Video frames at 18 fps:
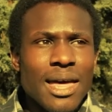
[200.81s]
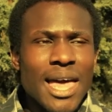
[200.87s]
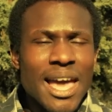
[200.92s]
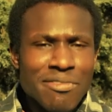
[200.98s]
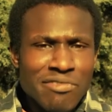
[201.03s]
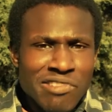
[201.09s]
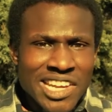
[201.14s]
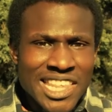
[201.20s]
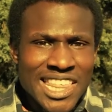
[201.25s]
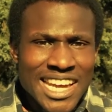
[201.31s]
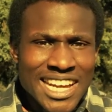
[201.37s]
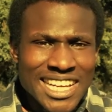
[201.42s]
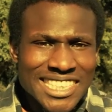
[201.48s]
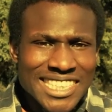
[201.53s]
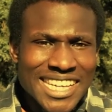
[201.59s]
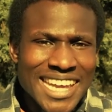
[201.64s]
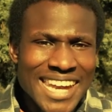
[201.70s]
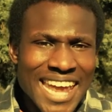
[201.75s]
everything
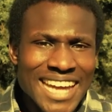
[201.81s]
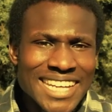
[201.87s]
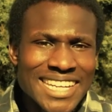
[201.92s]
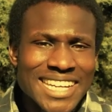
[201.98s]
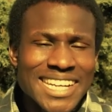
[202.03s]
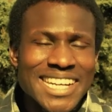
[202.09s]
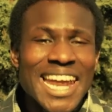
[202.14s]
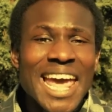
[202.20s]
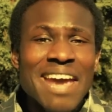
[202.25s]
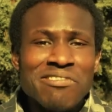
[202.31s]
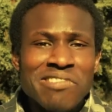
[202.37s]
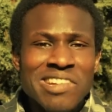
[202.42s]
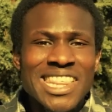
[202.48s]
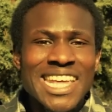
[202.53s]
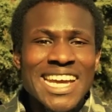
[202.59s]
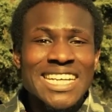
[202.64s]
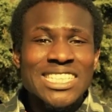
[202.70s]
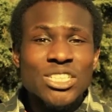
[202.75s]
is connected and
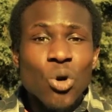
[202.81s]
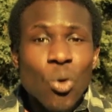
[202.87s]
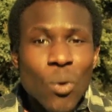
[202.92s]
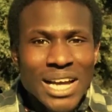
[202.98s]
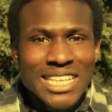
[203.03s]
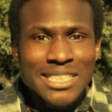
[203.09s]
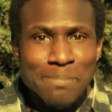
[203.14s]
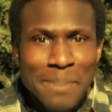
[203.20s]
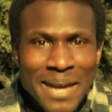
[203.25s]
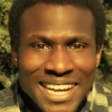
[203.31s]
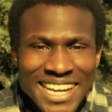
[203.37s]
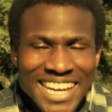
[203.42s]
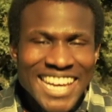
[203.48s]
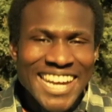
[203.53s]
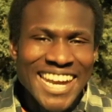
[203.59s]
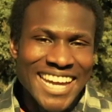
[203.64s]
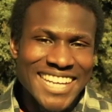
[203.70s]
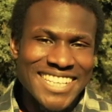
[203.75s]
everything has always been
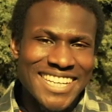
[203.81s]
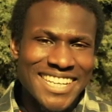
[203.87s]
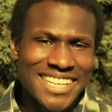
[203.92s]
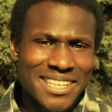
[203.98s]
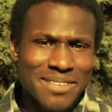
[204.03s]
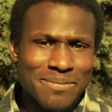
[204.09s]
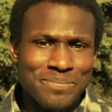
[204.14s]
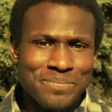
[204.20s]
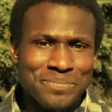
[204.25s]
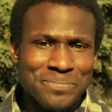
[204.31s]
connected.